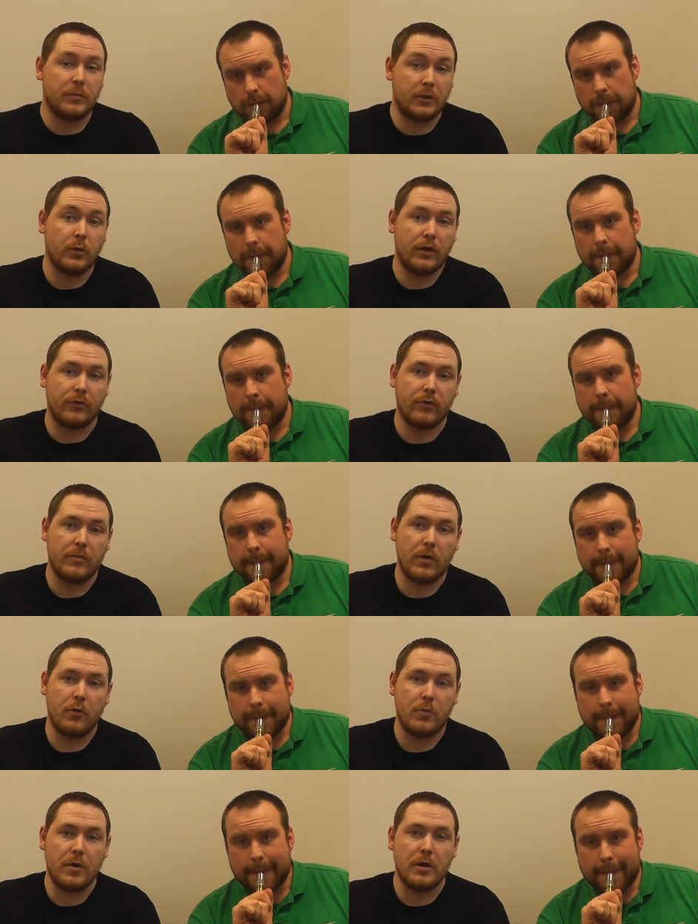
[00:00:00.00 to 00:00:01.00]
Speaker 1: going to be 23
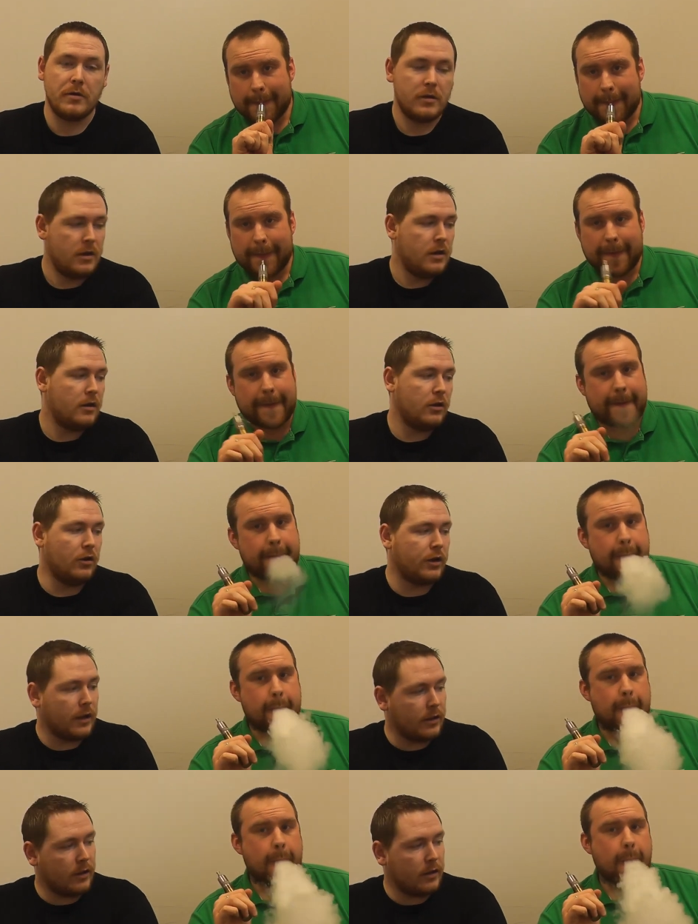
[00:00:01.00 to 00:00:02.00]
mil. But you're looking
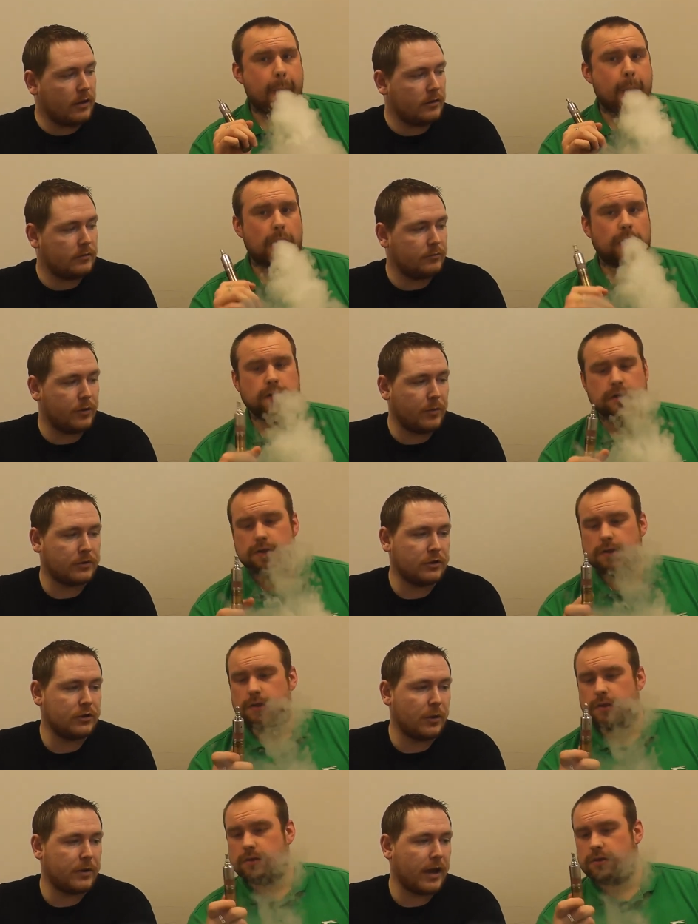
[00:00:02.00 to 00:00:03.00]
at the pretty much the
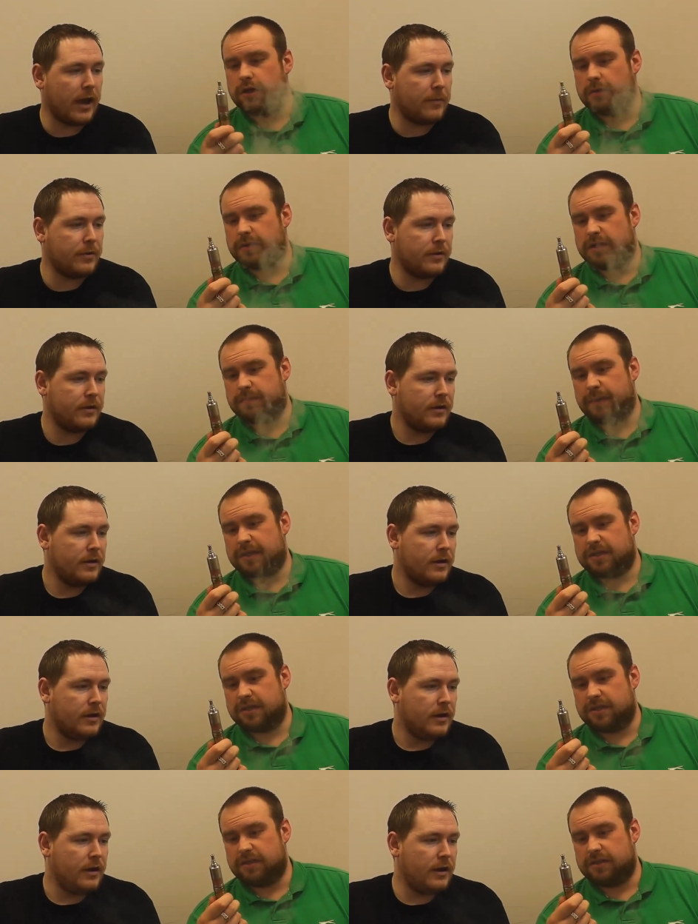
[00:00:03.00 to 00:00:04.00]
top cap. Top it's
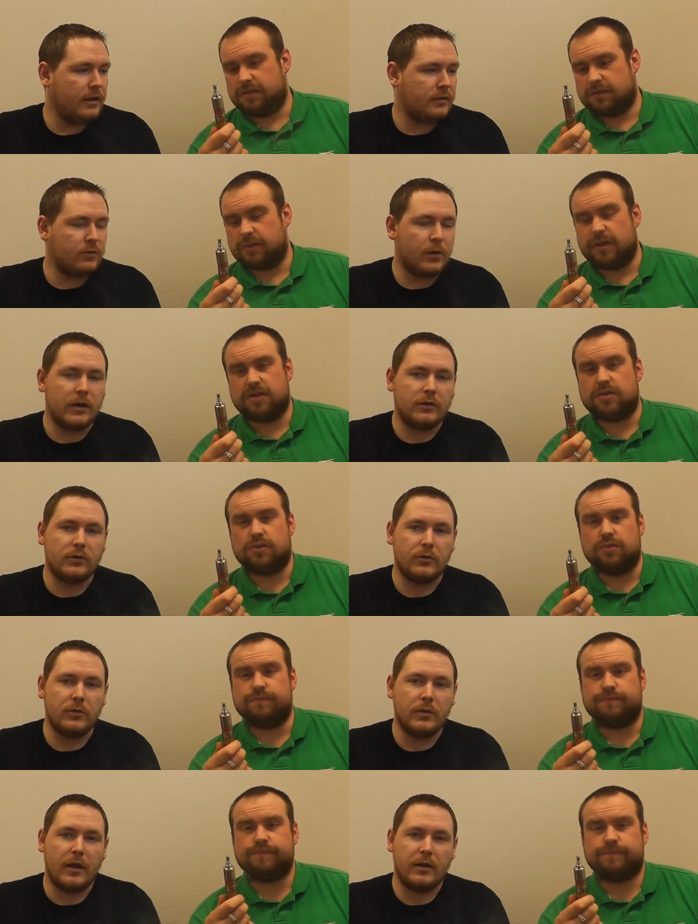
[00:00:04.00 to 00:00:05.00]
basically it's 22
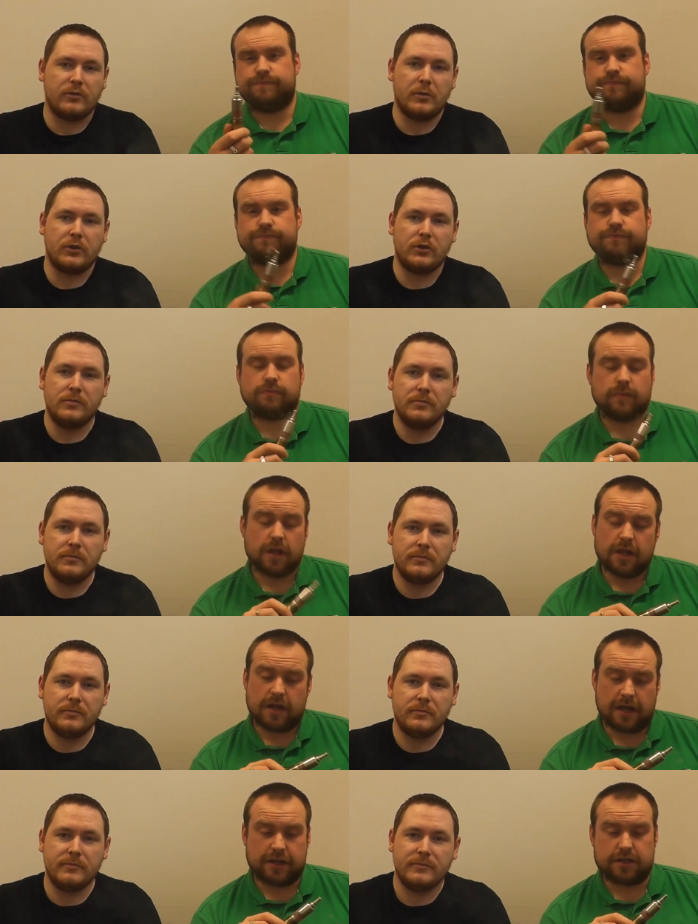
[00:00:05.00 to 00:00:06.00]
22. and a smidge.
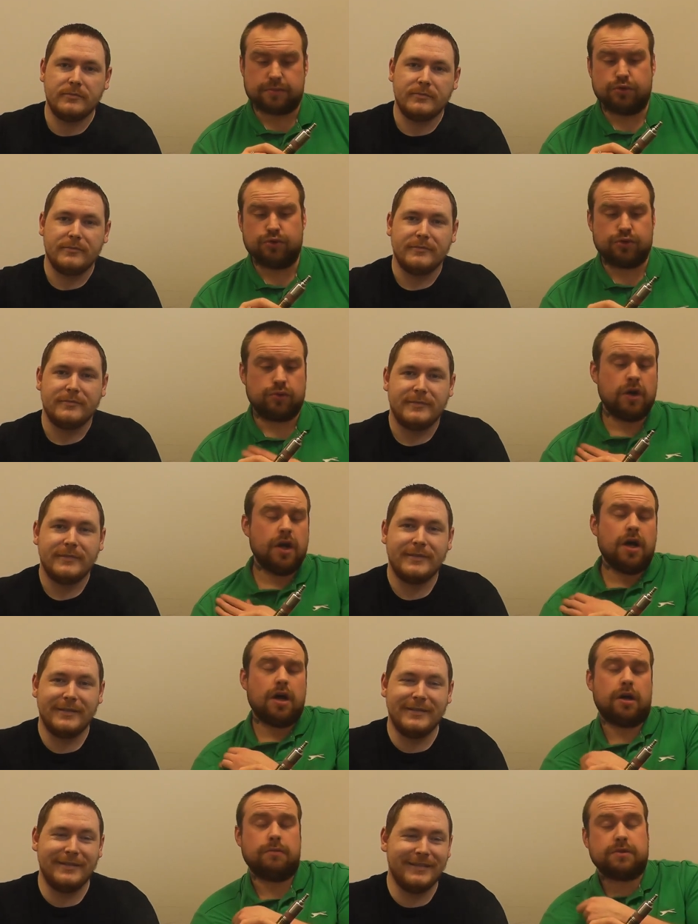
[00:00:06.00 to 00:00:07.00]
Speaker 2: And a smoodle.
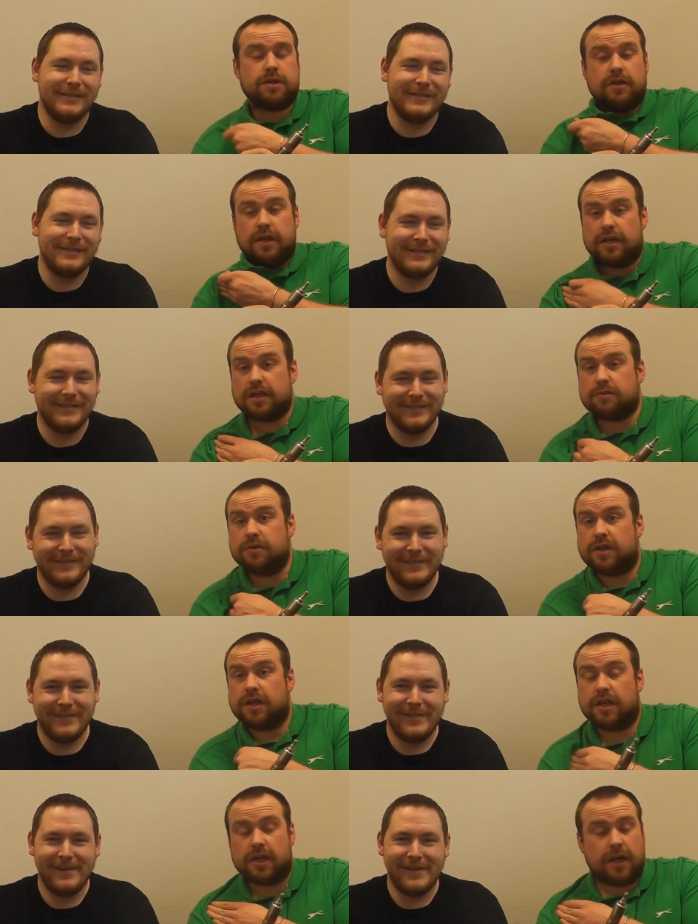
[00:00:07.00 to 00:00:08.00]
Um, so yeah, that's what you're
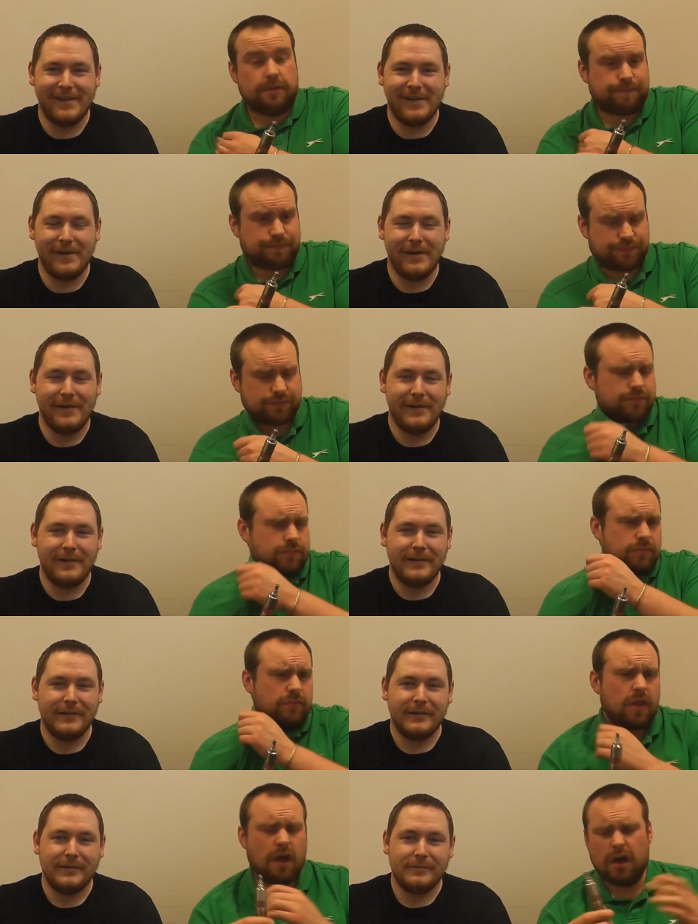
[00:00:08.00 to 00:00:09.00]
going to get.
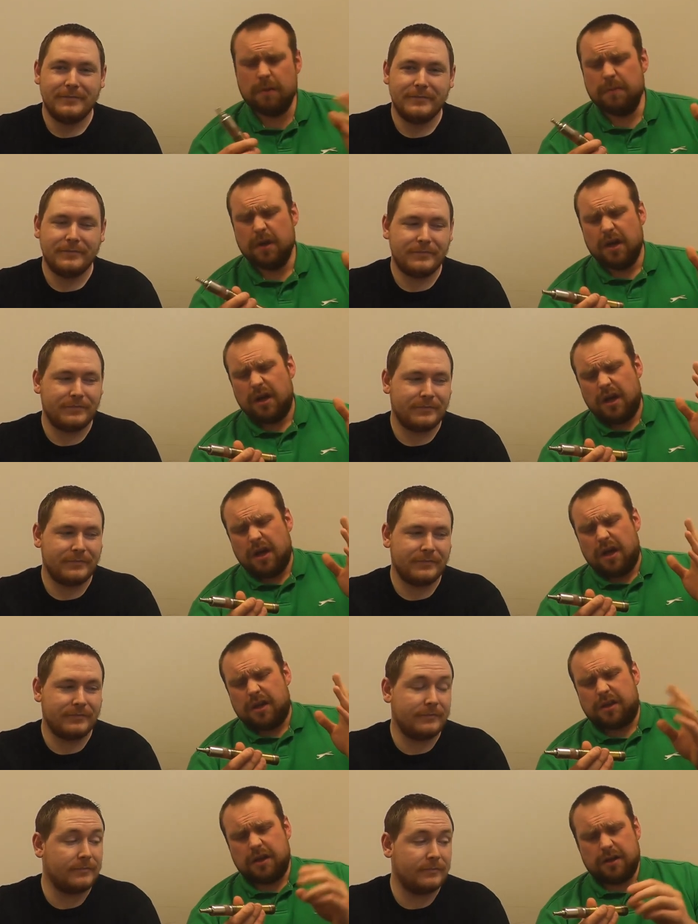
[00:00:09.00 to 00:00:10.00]
Um,
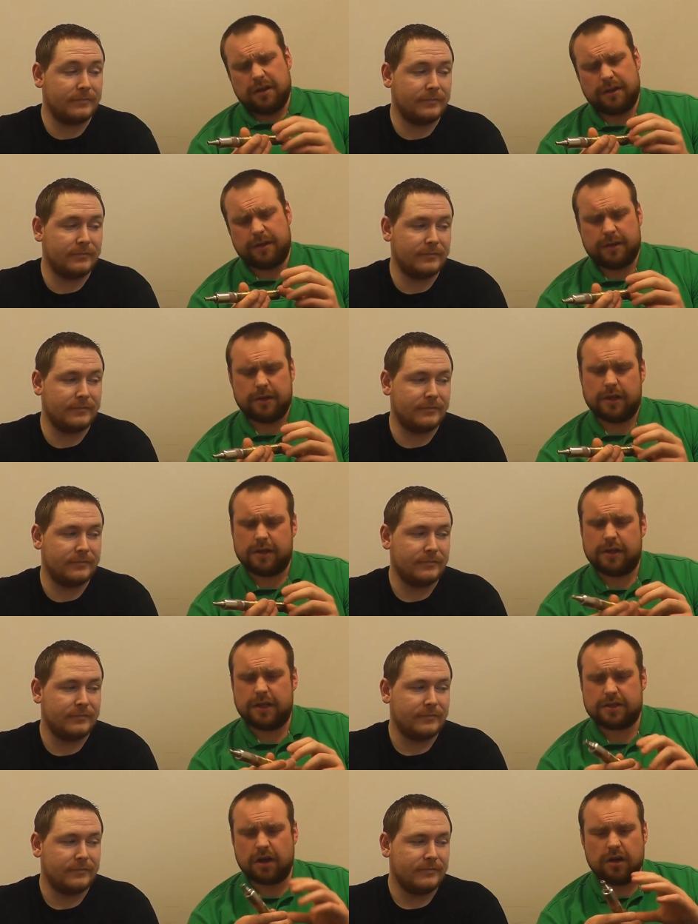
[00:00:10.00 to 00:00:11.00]
the
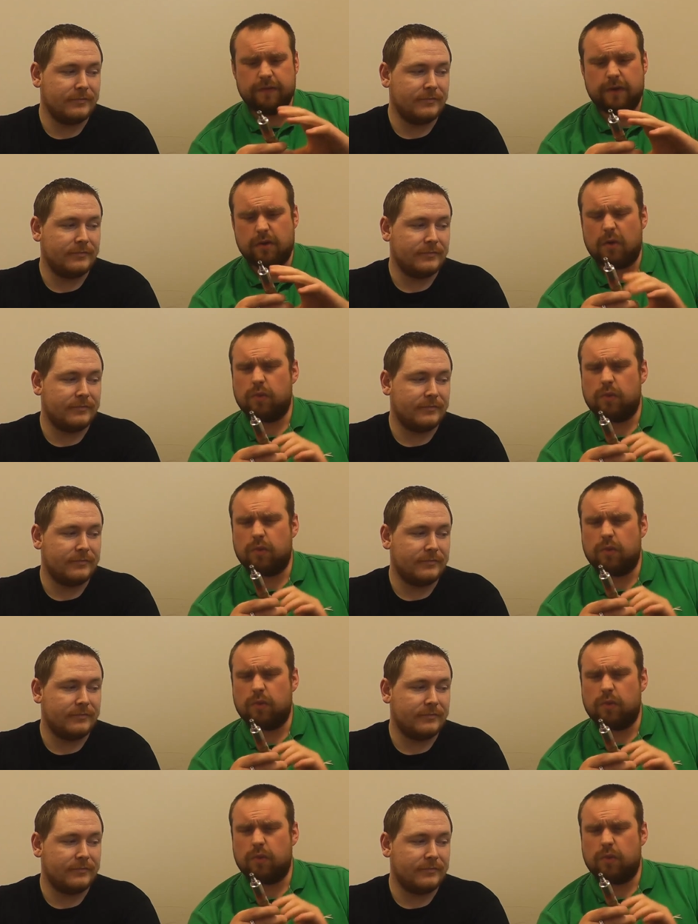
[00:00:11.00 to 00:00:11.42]
it's kind of a, a